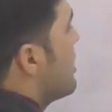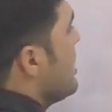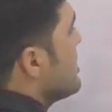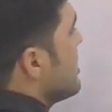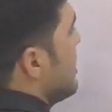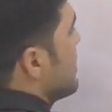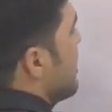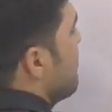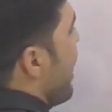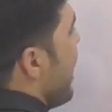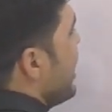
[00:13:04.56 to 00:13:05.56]
This is
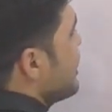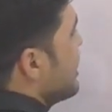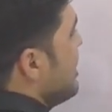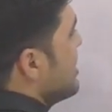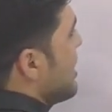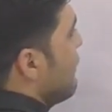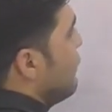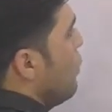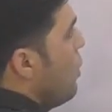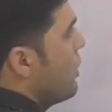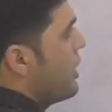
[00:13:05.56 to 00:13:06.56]
the past tense of
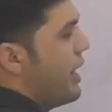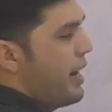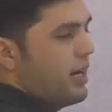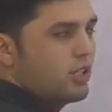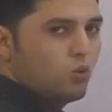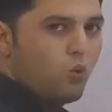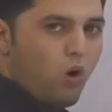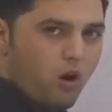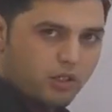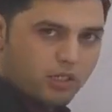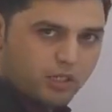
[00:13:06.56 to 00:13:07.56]
walk is
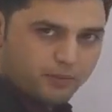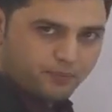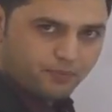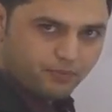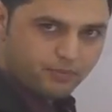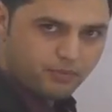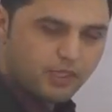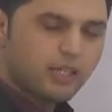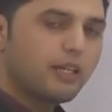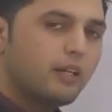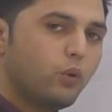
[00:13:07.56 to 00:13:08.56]
walked.
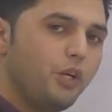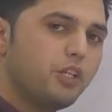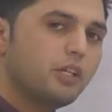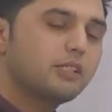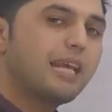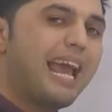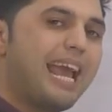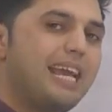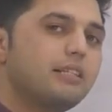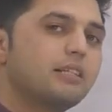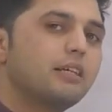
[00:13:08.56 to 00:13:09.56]
We just
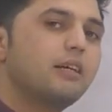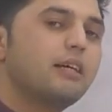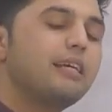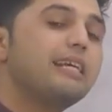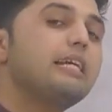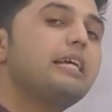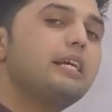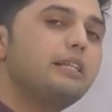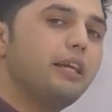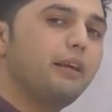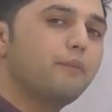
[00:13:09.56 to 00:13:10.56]
ate
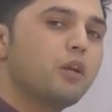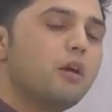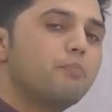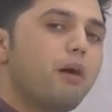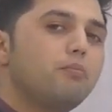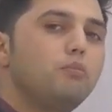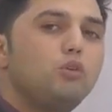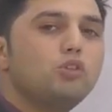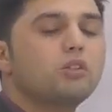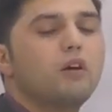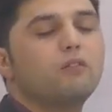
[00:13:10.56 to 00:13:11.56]
ED. But
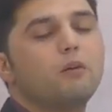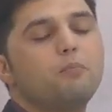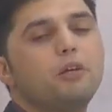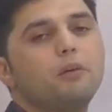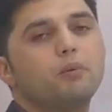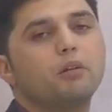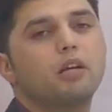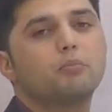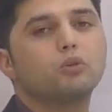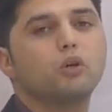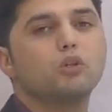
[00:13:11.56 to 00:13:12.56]
most of the people,
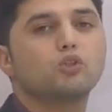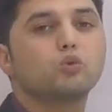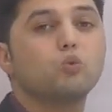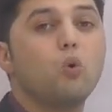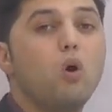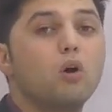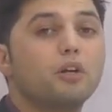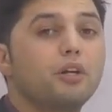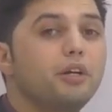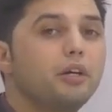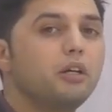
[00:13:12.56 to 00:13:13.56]
they pronounce
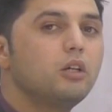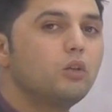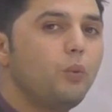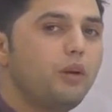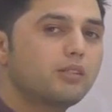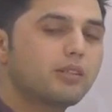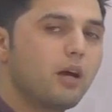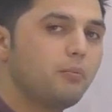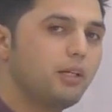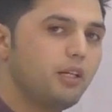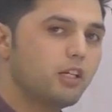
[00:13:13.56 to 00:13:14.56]
walked, which is
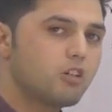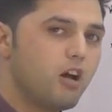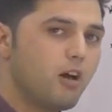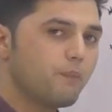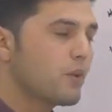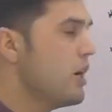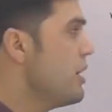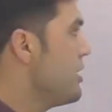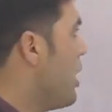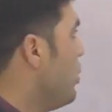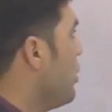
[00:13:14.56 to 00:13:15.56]
completely wrong.
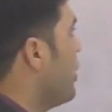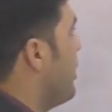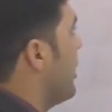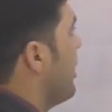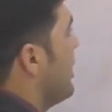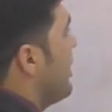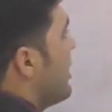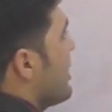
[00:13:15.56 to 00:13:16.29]
Now look here,